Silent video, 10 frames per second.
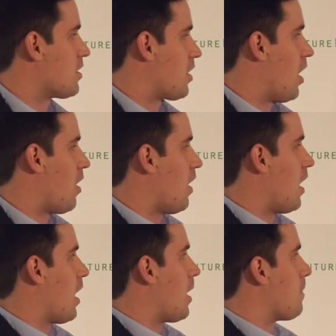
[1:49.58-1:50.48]
And
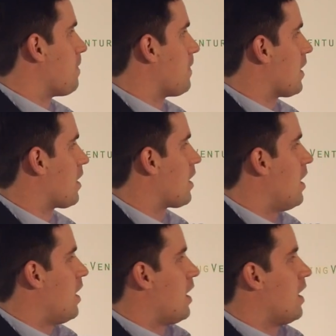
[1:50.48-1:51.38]
so
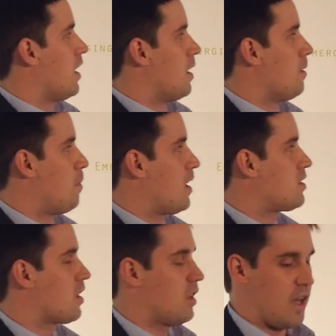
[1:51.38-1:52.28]

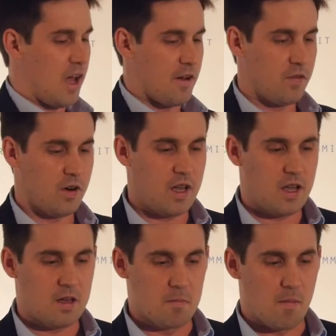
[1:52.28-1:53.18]
basically
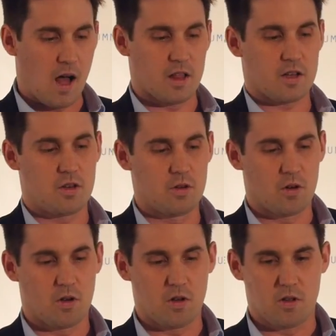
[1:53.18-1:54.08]
every
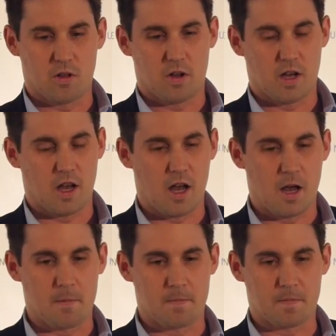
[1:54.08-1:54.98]
molecule
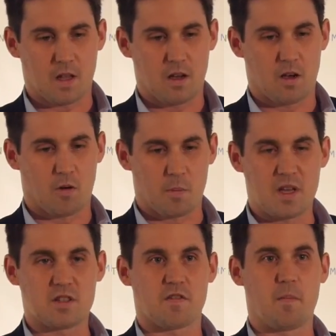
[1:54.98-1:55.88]
or
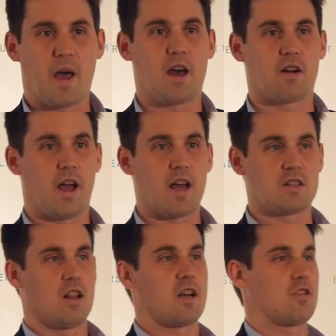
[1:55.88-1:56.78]
piece of matter
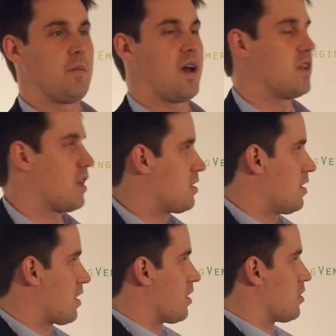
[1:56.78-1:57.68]
has an electromagnetic
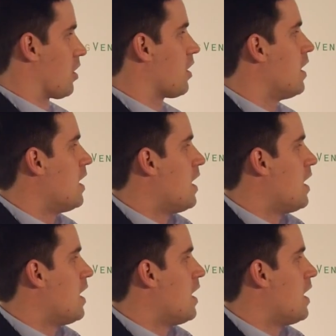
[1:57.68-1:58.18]
signature.